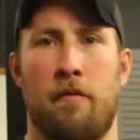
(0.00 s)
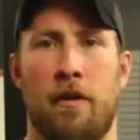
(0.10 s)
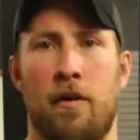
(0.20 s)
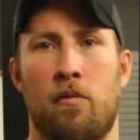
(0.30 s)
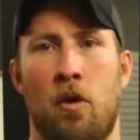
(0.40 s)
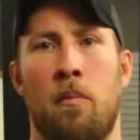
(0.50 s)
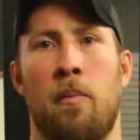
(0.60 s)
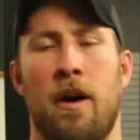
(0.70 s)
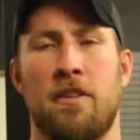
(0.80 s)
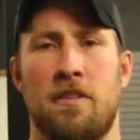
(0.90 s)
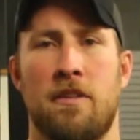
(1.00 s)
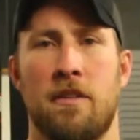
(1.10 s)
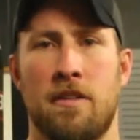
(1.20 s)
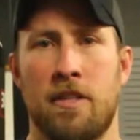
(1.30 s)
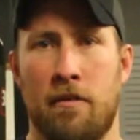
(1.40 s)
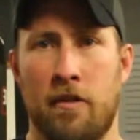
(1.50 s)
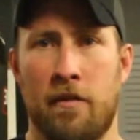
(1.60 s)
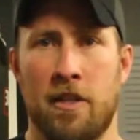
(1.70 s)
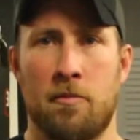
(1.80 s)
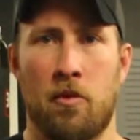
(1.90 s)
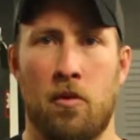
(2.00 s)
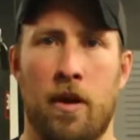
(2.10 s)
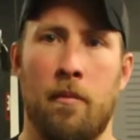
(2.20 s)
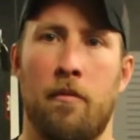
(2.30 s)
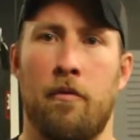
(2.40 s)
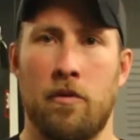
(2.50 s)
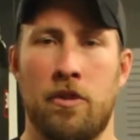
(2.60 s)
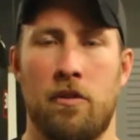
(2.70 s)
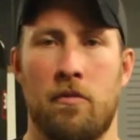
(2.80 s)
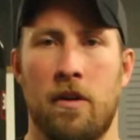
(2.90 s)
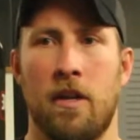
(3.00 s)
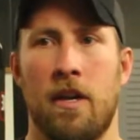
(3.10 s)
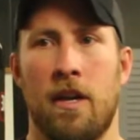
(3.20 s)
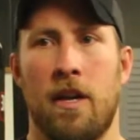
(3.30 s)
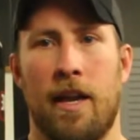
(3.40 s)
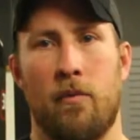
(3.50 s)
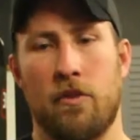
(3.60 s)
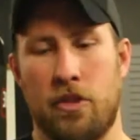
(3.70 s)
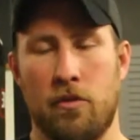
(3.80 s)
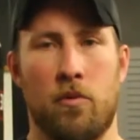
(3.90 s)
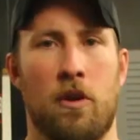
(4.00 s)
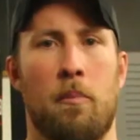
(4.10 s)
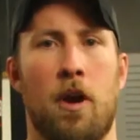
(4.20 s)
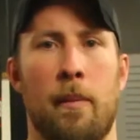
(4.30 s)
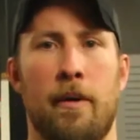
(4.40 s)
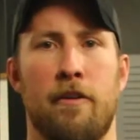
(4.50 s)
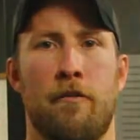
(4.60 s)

a very robust self-defense program for children. With children, our primary